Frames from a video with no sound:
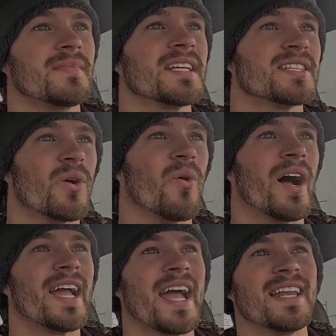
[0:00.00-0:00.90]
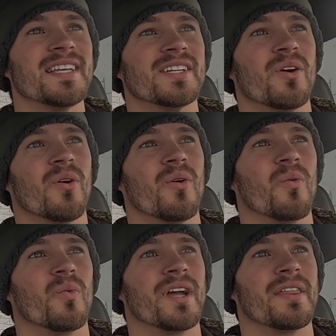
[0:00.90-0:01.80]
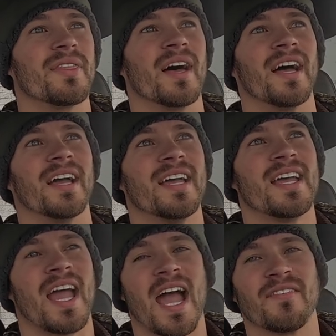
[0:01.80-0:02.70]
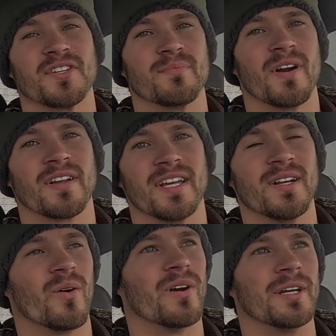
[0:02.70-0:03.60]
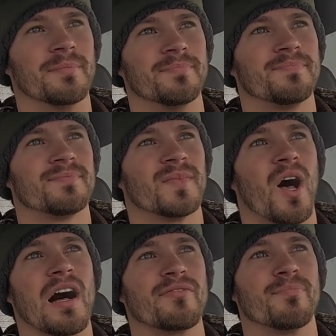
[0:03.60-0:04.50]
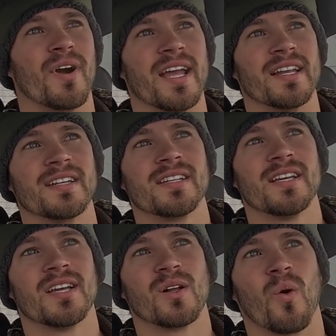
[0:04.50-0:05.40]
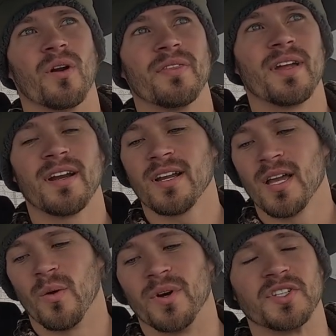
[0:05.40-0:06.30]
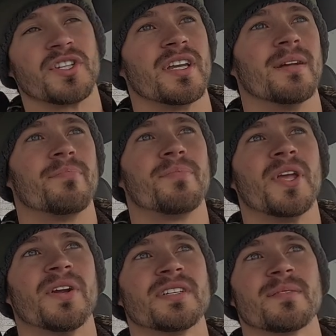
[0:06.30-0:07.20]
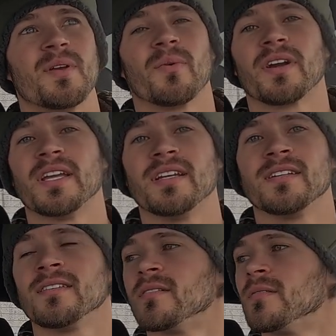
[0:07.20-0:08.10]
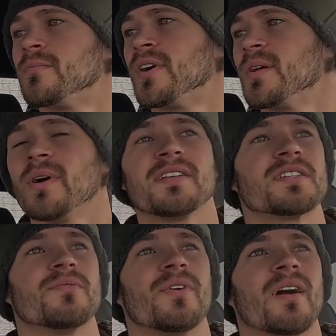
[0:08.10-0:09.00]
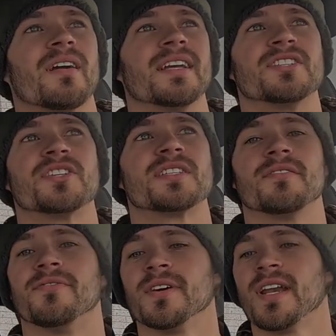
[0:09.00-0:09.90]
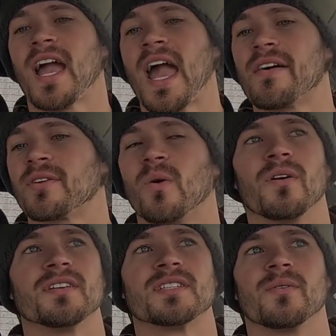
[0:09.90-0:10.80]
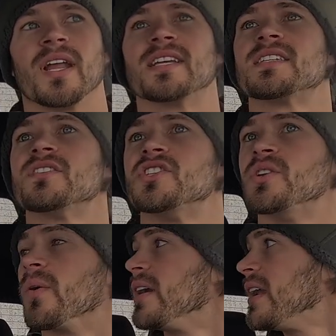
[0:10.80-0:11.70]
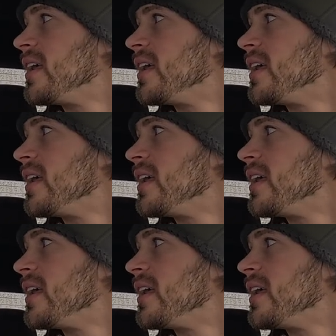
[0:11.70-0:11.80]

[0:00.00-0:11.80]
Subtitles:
So I had to go with aftermarket or off-brand cord there, which it appears to be working pretty well so far. It's just a 1.5 foot cord, so nice and short.